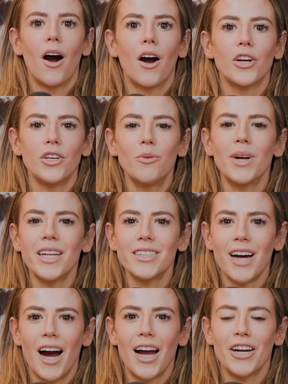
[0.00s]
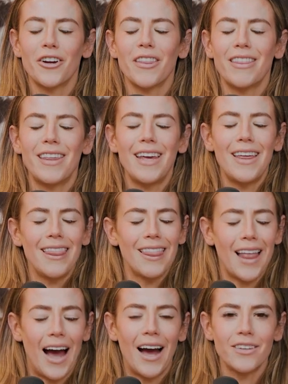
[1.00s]
Are you wanting to hire the
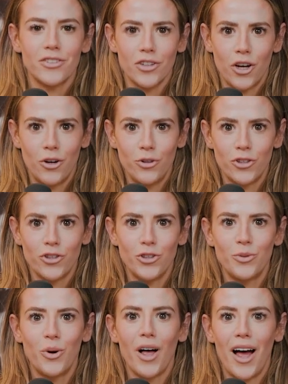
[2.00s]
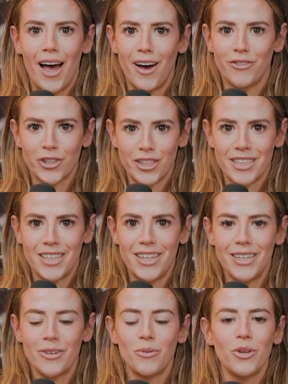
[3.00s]
last coach you will ever
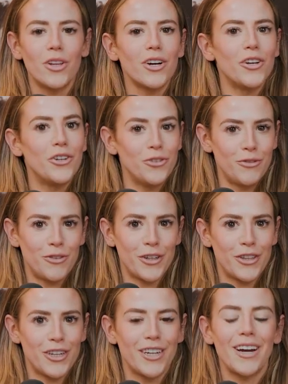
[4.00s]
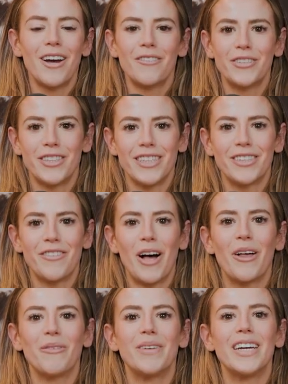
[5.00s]
need? Well, look no further. Physique
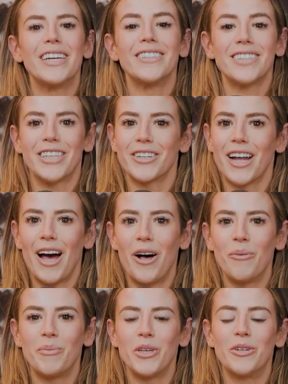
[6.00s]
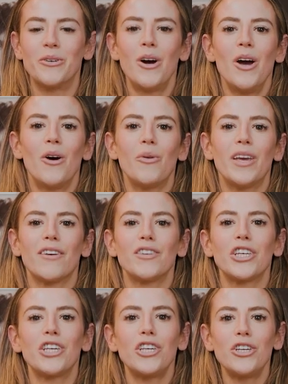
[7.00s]
Development is here to help you. We have
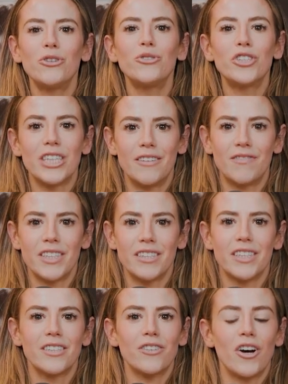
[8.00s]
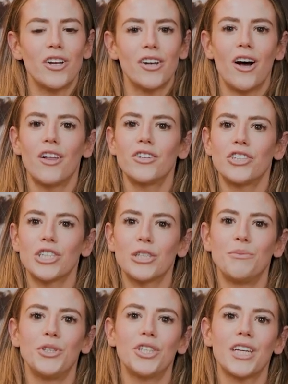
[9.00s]
a huge emphasis on knowledge and
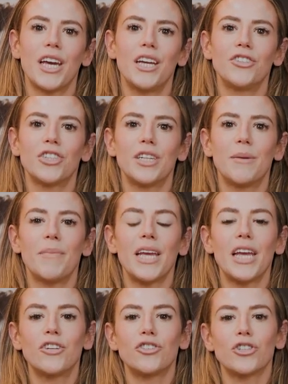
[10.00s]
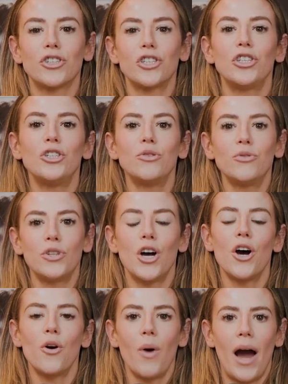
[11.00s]
communication and making sure you
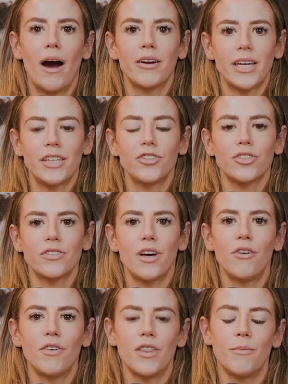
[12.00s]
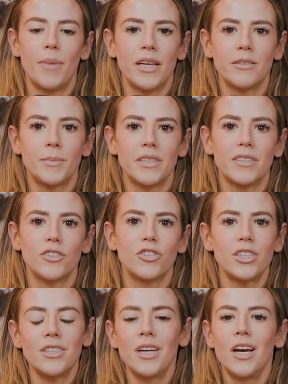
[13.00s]
know how to get yourself in the best
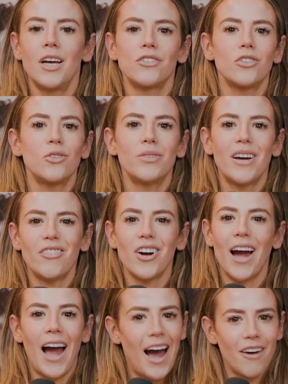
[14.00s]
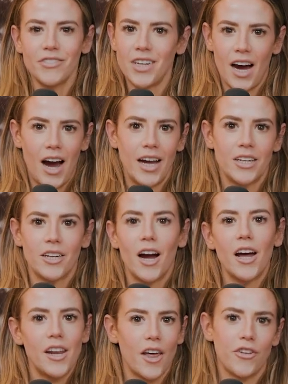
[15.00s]
position so you never have to hire
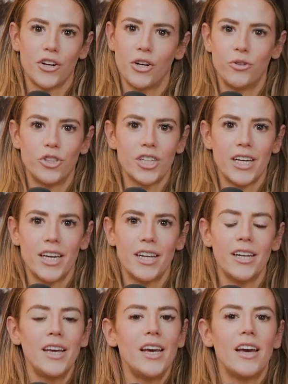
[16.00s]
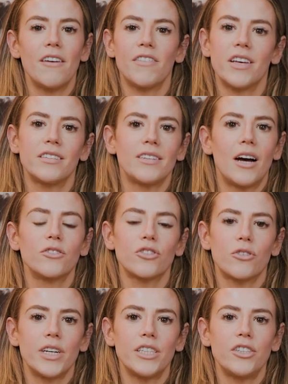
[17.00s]
another coach again. If this
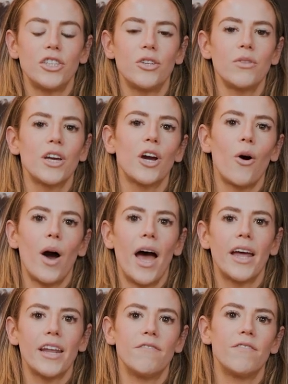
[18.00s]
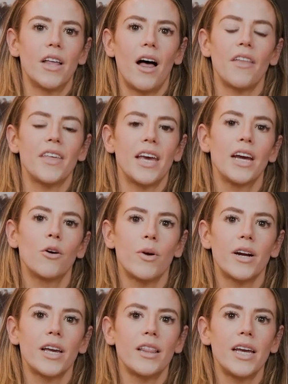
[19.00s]
sounds great to you, then go ahead and fill out the
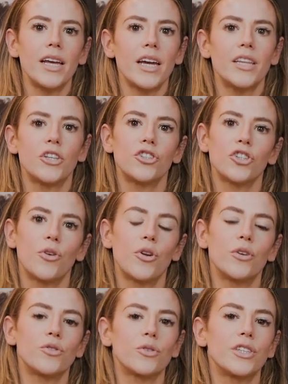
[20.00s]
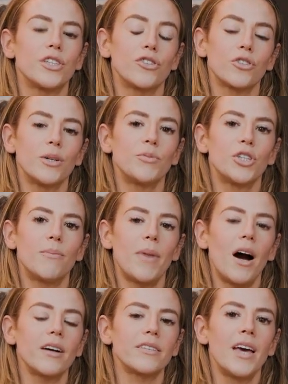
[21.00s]
inquiry link in the show notes or the description
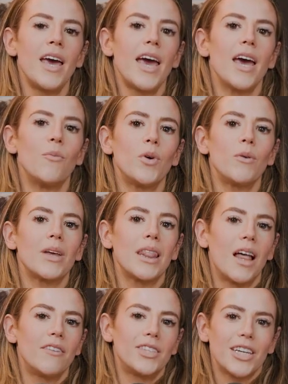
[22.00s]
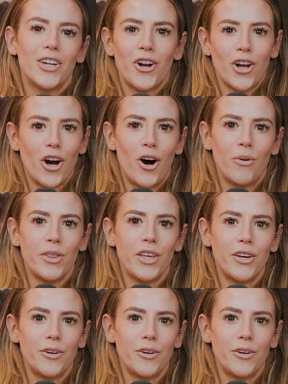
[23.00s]
box, and we would love to get on a call with